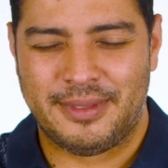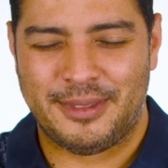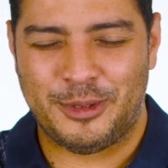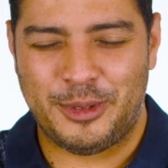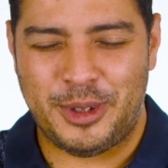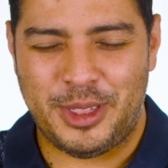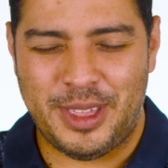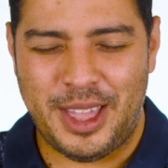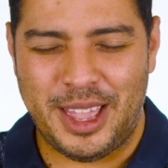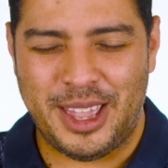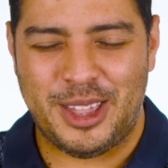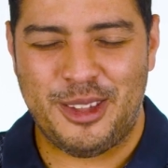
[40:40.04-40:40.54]

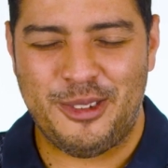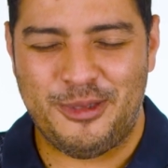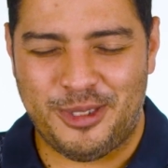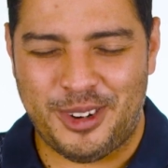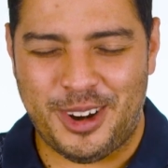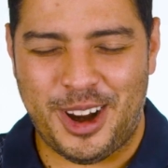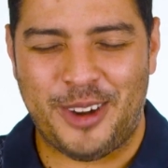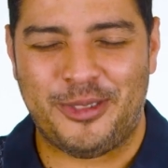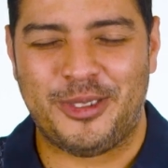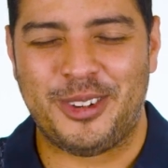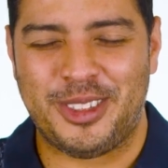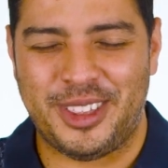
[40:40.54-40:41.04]
We thank you
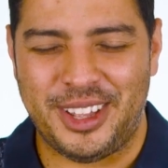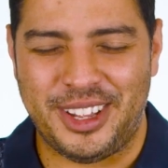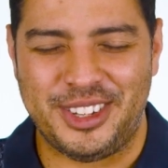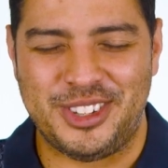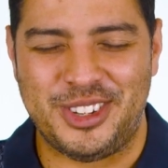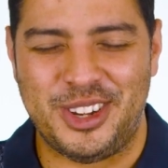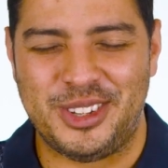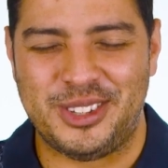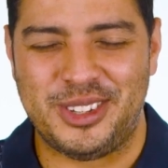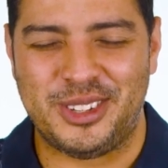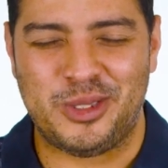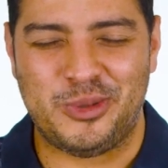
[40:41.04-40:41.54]
for everything,
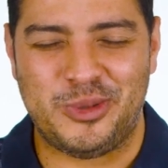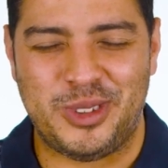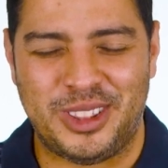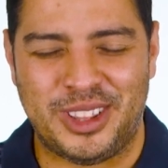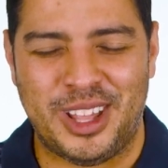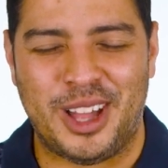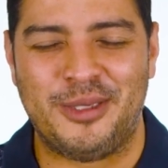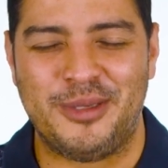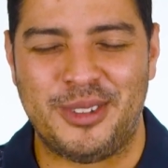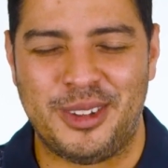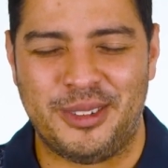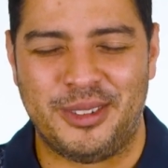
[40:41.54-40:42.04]
Jesus. We
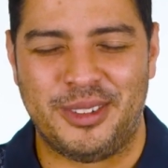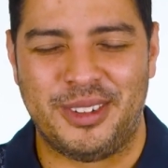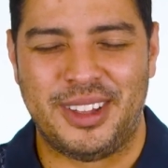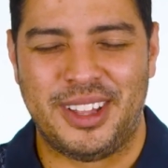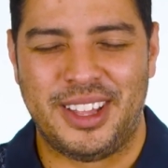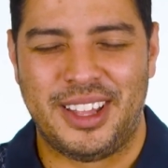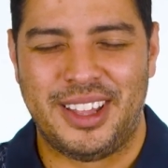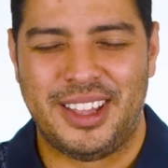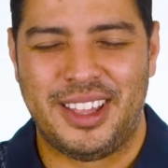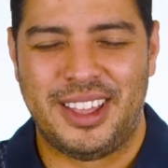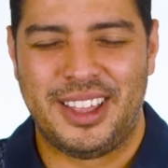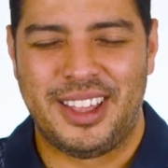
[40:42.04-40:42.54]
love you.
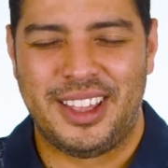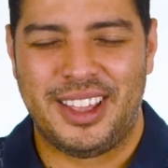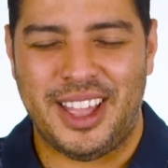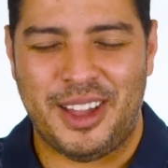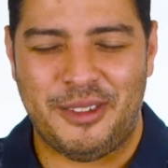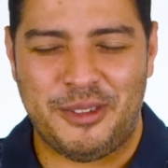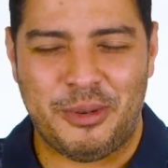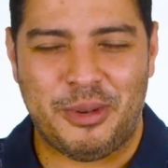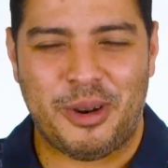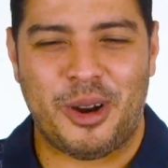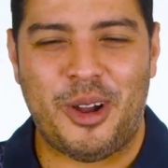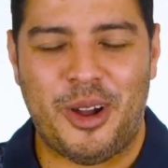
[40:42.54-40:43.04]

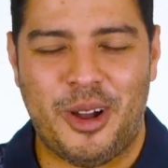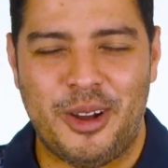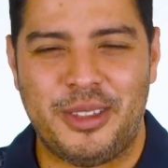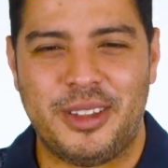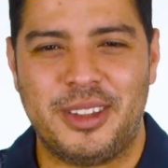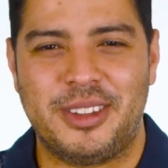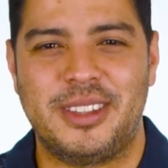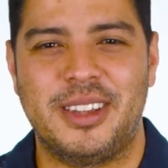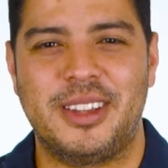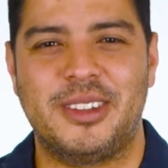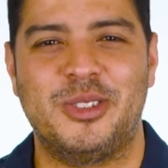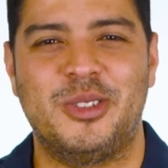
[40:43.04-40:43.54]
And we pray all
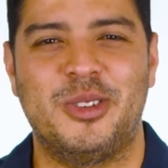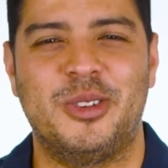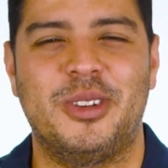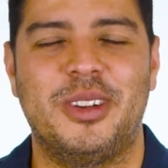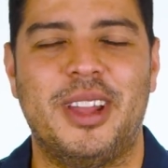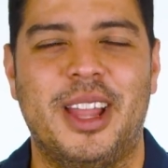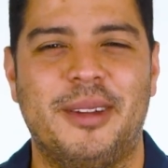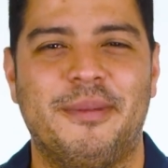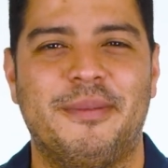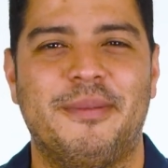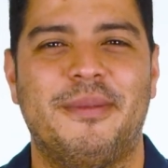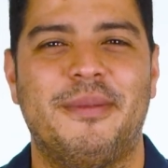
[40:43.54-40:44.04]
these things in your
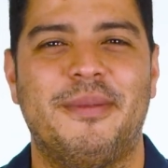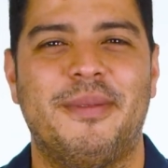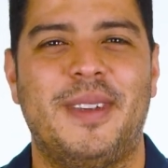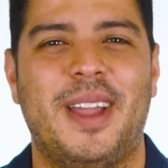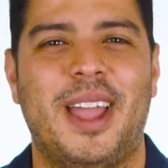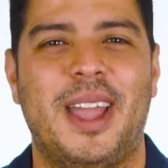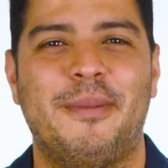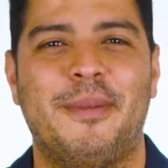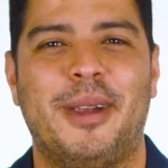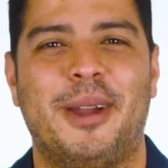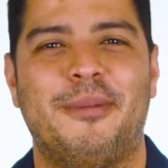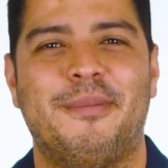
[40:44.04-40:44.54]
name.
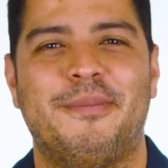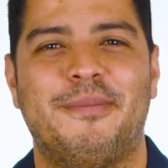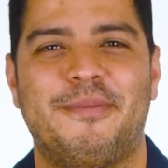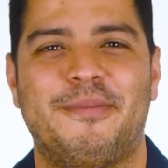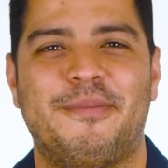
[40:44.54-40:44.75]
Amen.